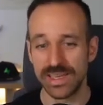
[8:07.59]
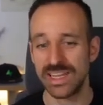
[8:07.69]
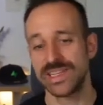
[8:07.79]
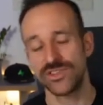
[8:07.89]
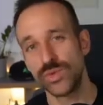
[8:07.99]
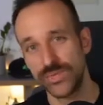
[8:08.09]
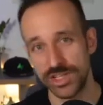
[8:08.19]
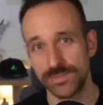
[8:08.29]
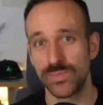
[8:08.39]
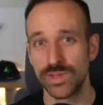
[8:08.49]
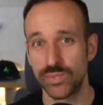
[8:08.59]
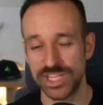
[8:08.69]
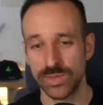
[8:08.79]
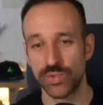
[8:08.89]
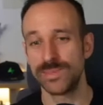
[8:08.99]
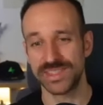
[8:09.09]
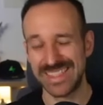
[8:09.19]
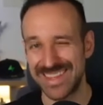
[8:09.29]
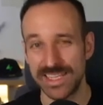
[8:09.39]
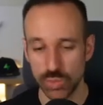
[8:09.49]
and if I later refresh the project with pre-build,
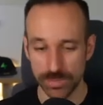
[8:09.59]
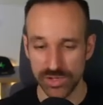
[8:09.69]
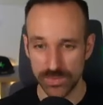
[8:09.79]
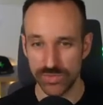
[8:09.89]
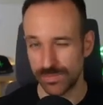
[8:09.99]
these settings would be removed.